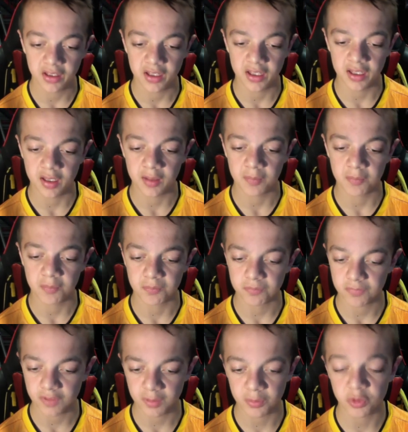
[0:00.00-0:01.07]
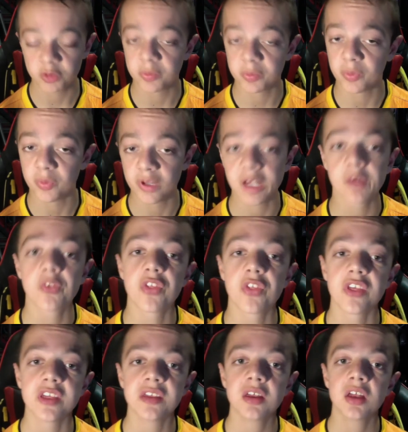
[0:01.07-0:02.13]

a much more healthy